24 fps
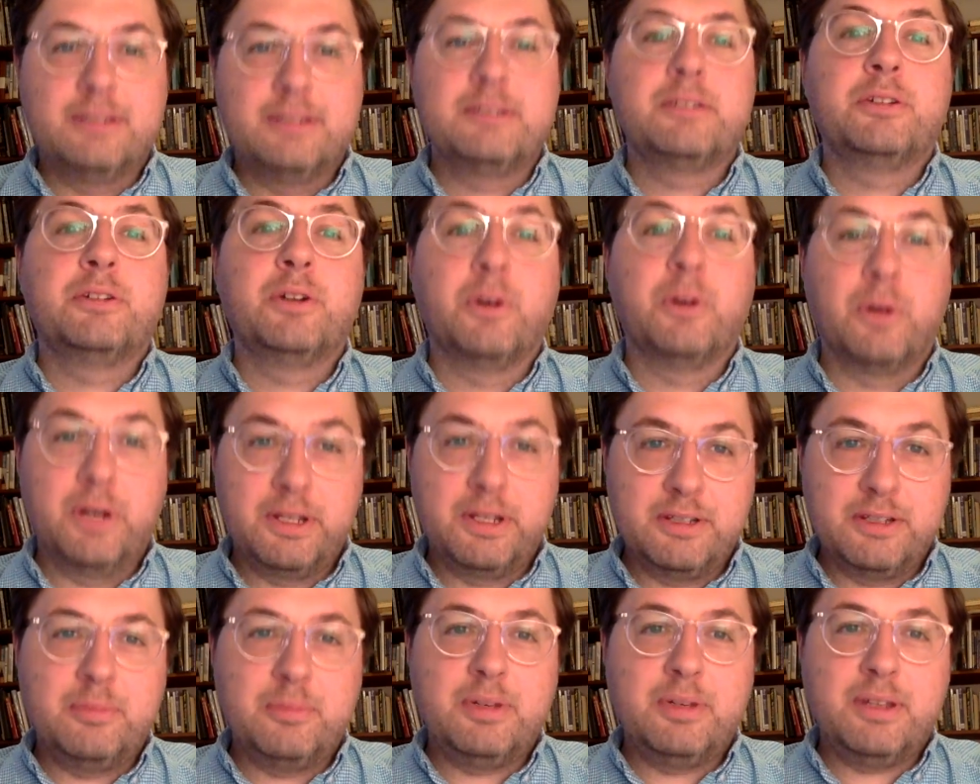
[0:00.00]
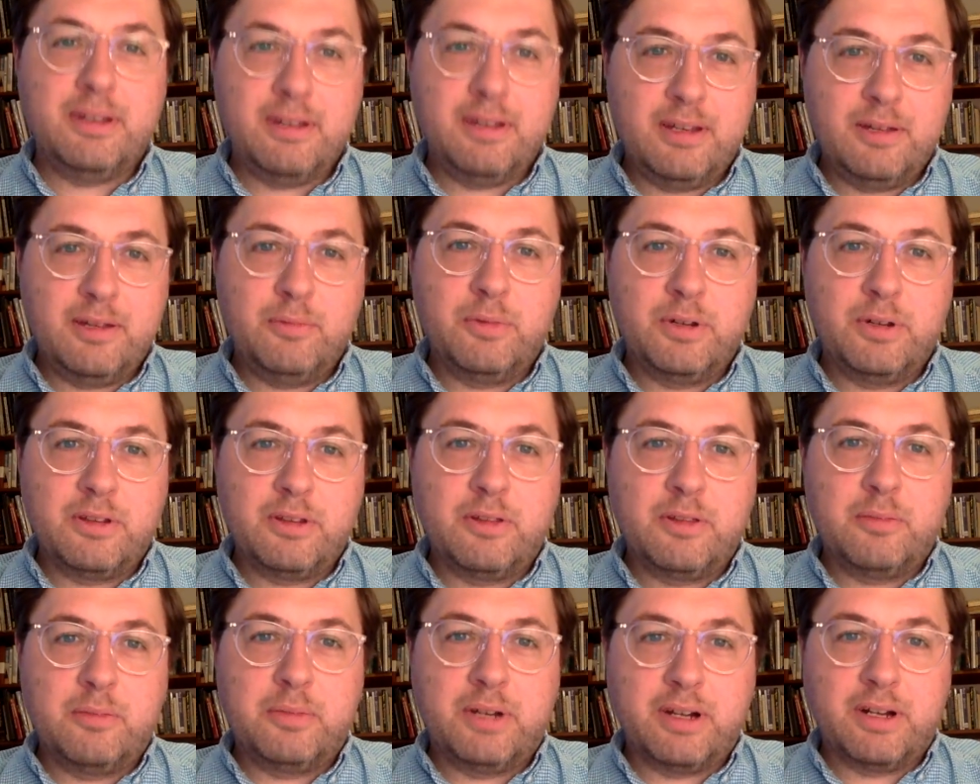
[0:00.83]
is going to be in one
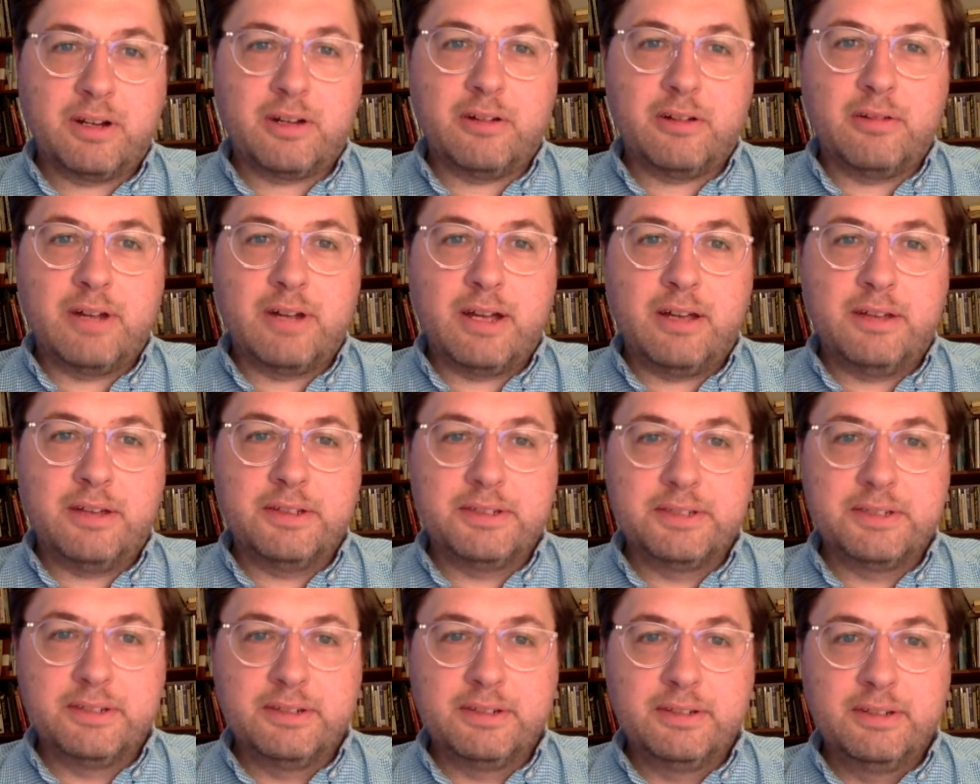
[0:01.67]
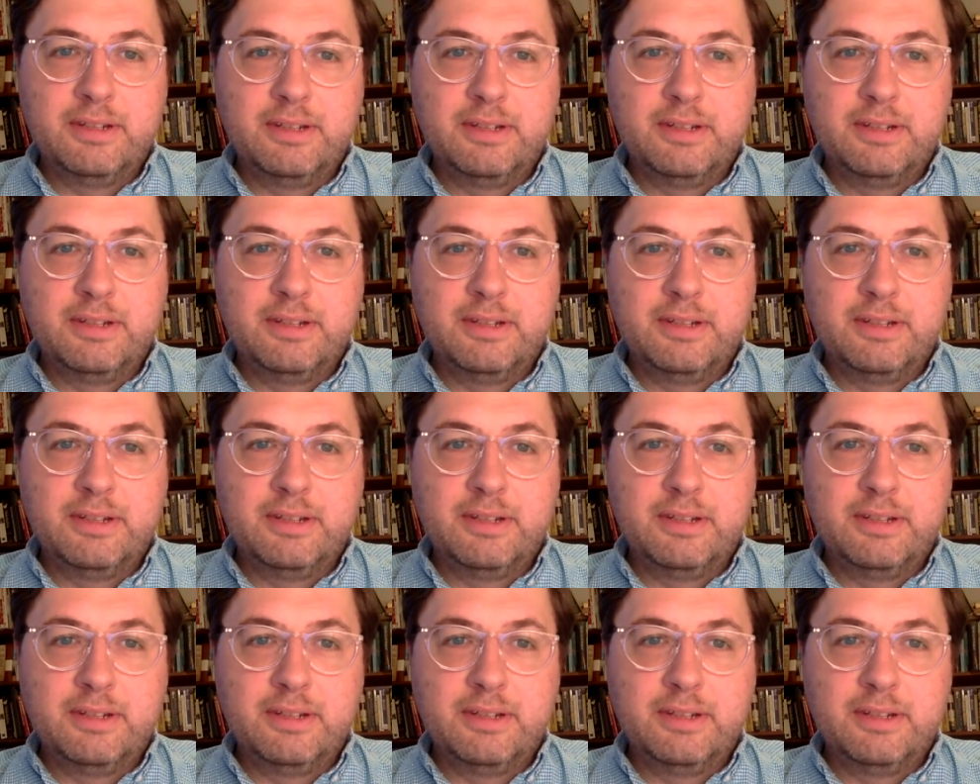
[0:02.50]
of the Bach chorales